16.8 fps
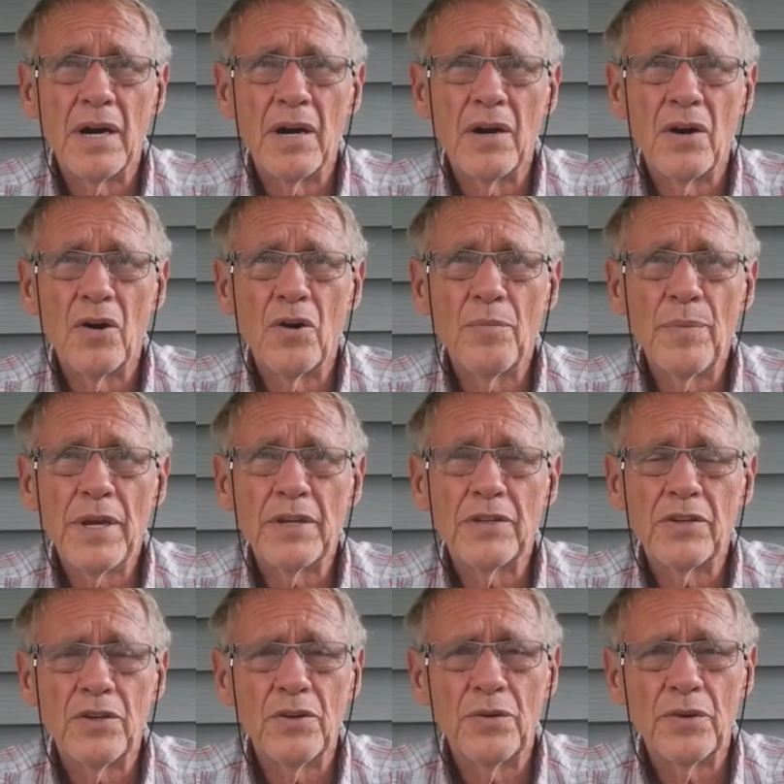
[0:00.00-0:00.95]
hoping
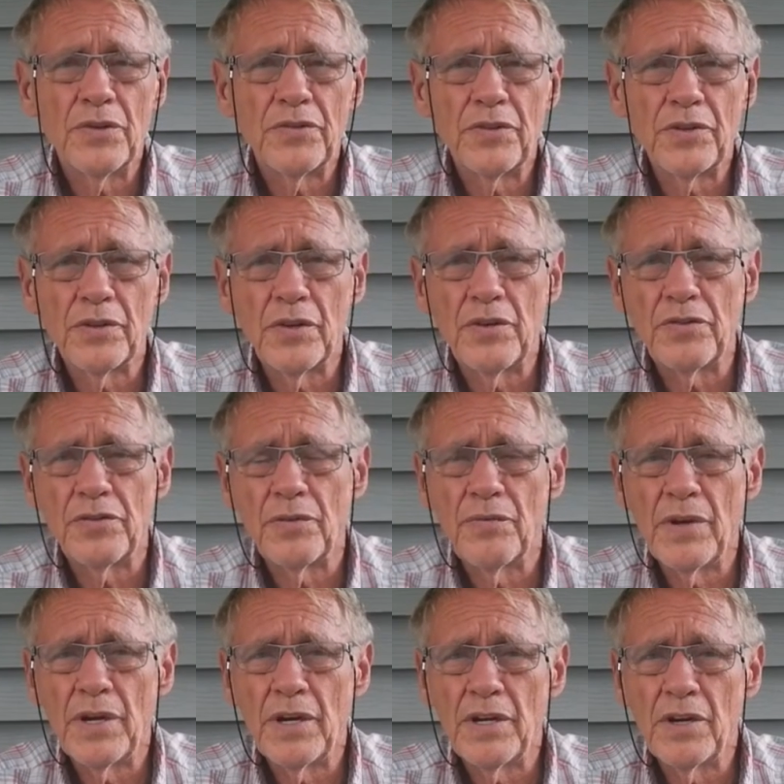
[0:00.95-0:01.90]
to do a series of
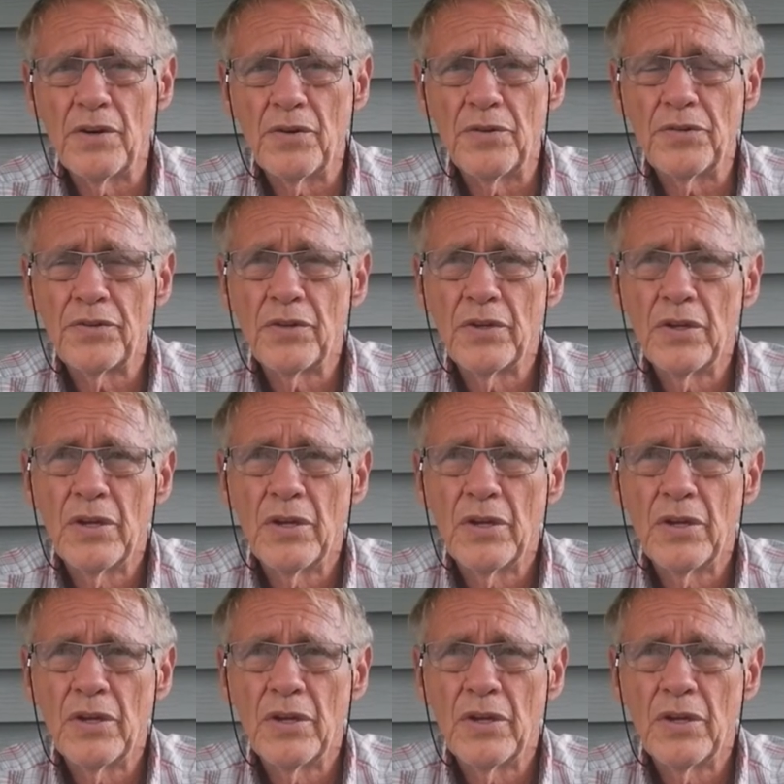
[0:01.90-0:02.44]
videos